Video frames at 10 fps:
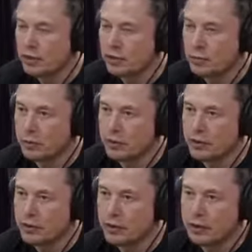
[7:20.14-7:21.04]

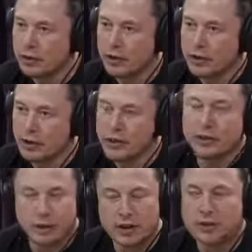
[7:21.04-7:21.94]
within a year, I think
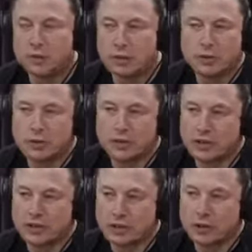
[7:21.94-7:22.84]
that's
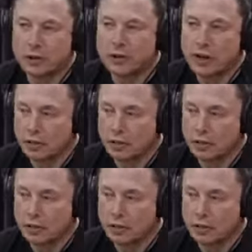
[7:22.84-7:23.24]
exactly what I mean.